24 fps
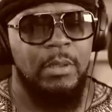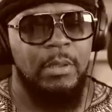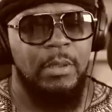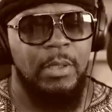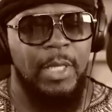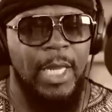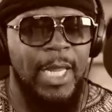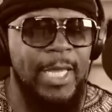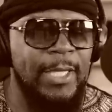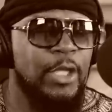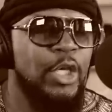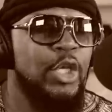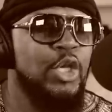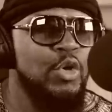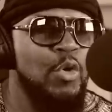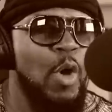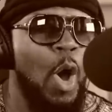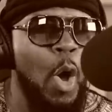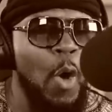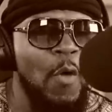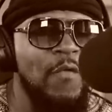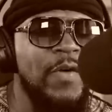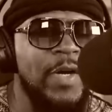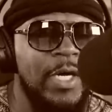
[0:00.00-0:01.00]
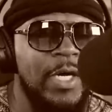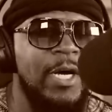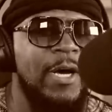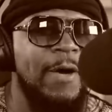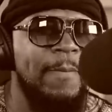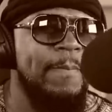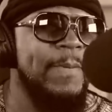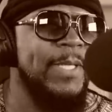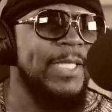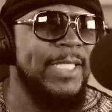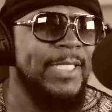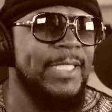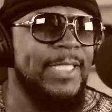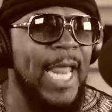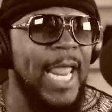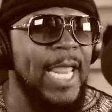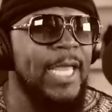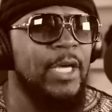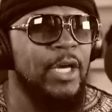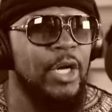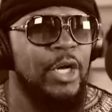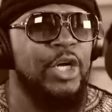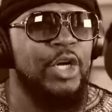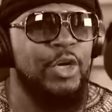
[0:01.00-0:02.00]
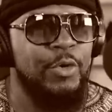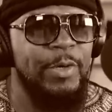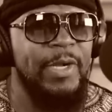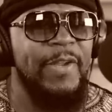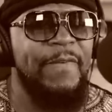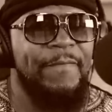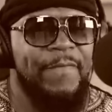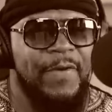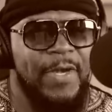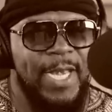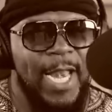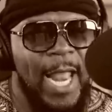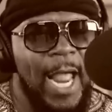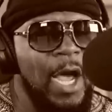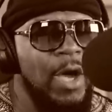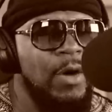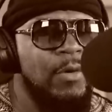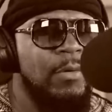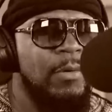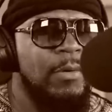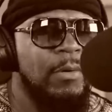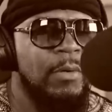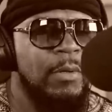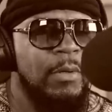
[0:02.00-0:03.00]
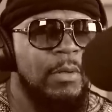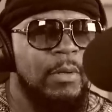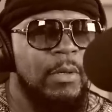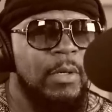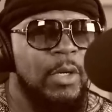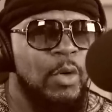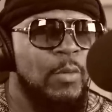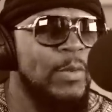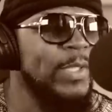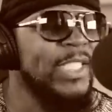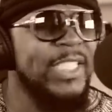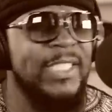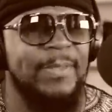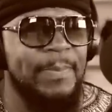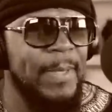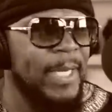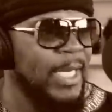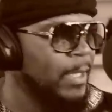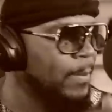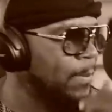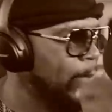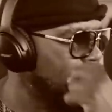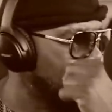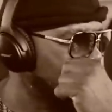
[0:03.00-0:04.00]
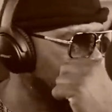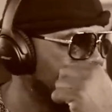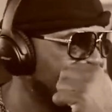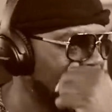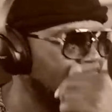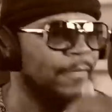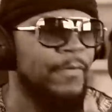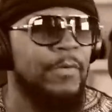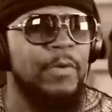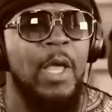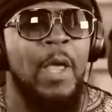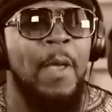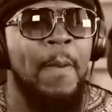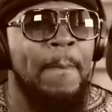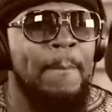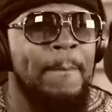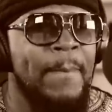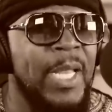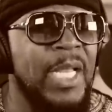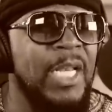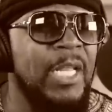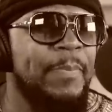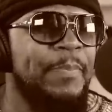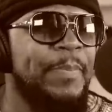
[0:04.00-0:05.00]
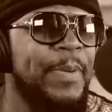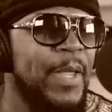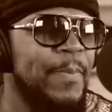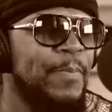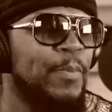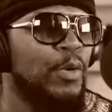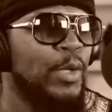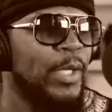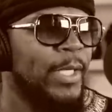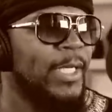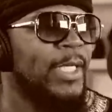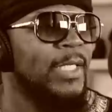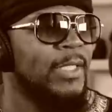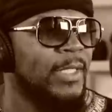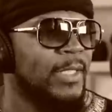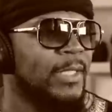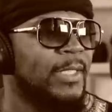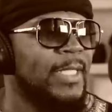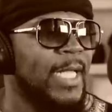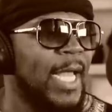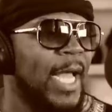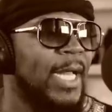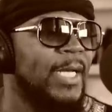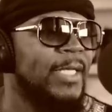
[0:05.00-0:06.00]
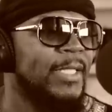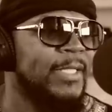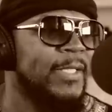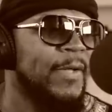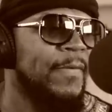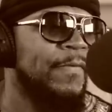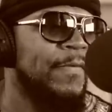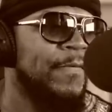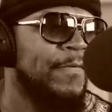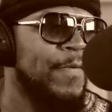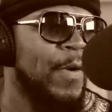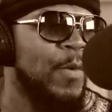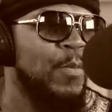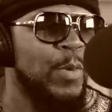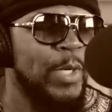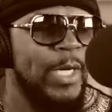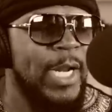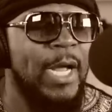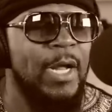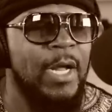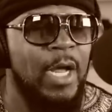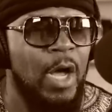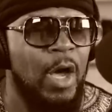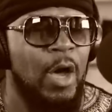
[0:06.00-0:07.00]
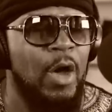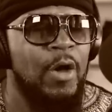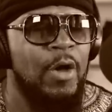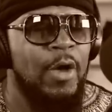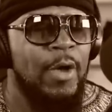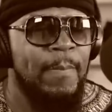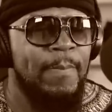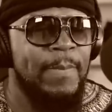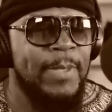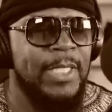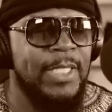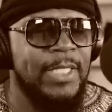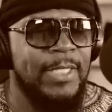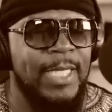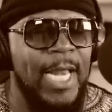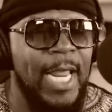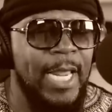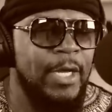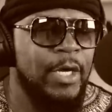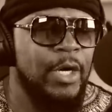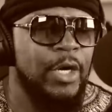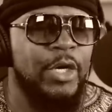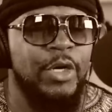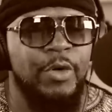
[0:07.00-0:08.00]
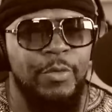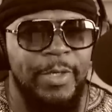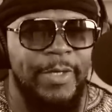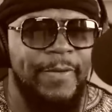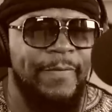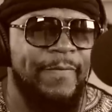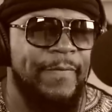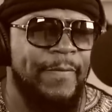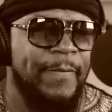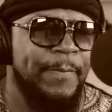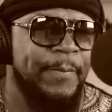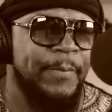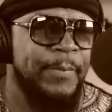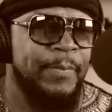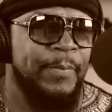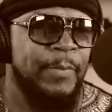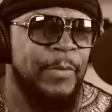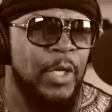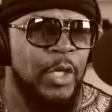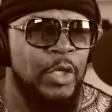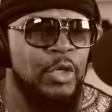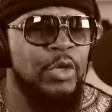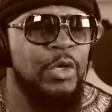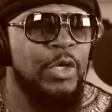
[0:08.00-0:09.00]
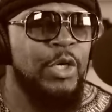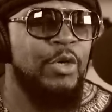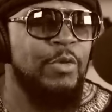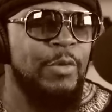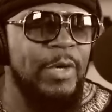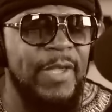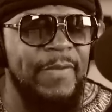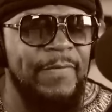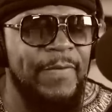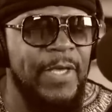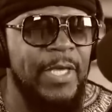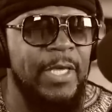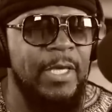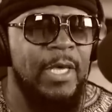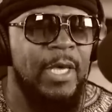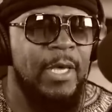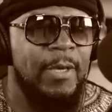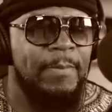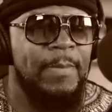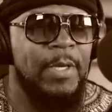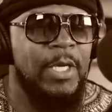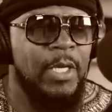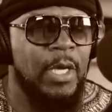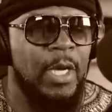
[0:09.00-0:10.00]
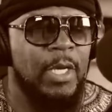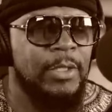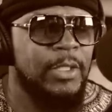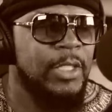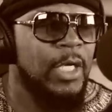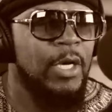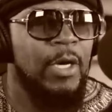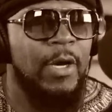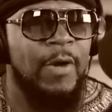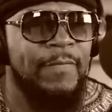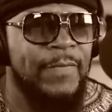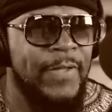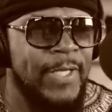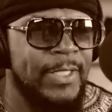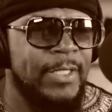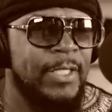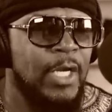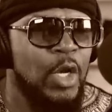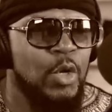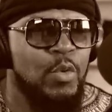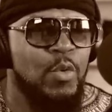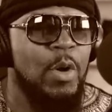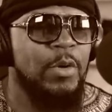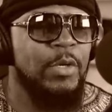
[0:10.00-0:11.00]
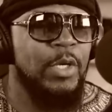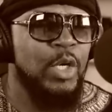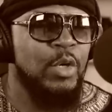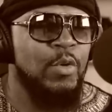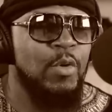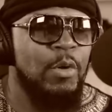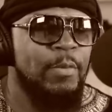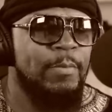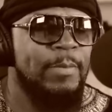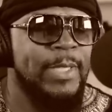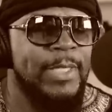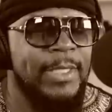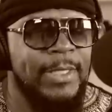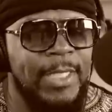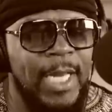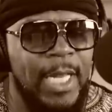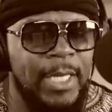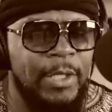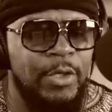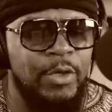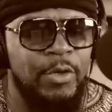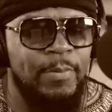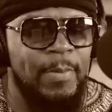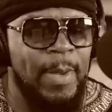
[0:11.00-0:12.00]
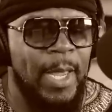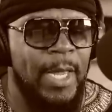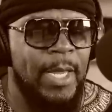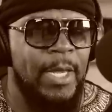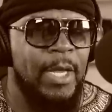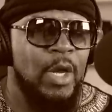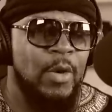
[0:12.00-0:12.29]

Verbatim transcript: Either you overcome mistake, grief now, which is many men will suffer. Many people in this society suffer from what I call mistake grief. You're grieving because of this quote unquote mistake you made.